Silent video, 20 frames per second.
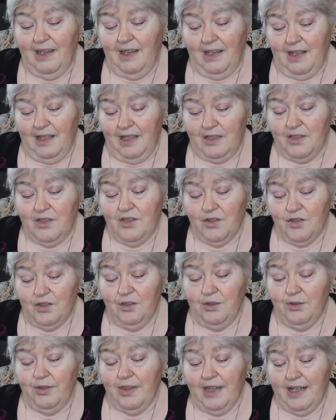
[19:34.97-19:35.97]
It is
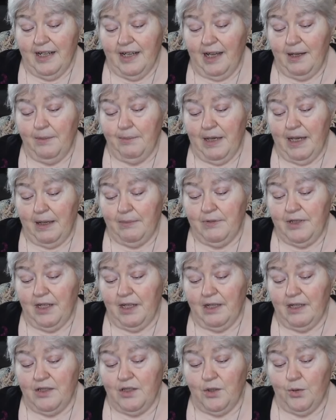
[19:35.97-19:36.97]
true that I
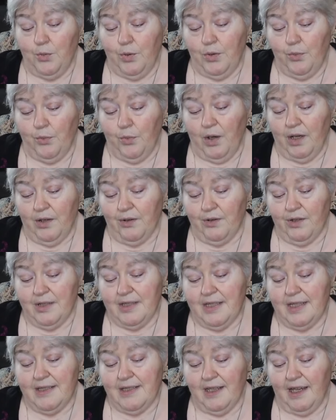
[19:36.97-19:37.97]
baptize you with water
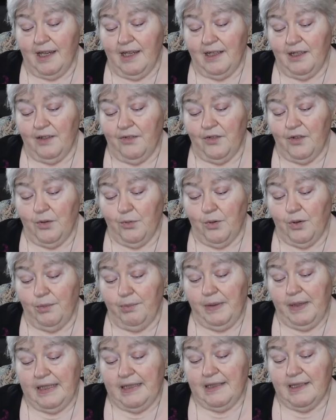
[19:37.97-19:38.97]
as a sign of your
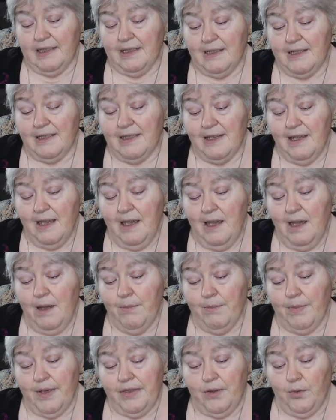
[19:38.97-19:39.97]
repentance,
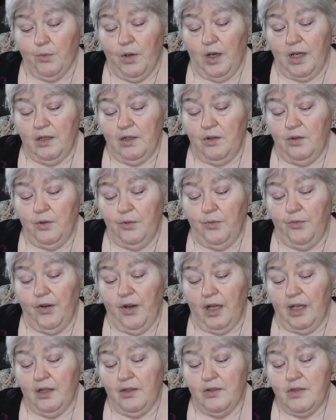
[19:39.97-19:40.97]
but the one who
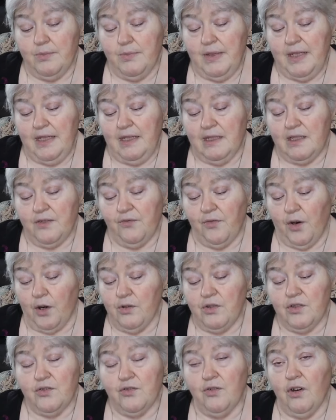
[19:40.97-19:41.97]
follows me is
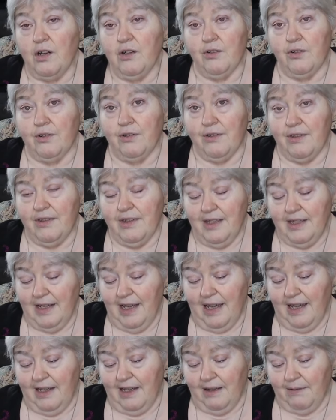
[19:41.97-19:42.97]
far stronger than
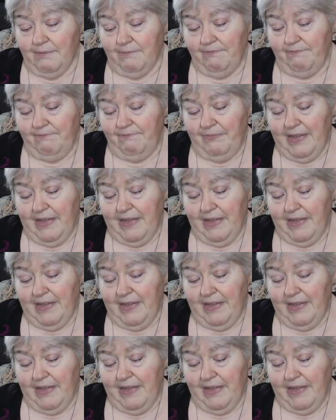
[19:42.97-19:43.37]
I am.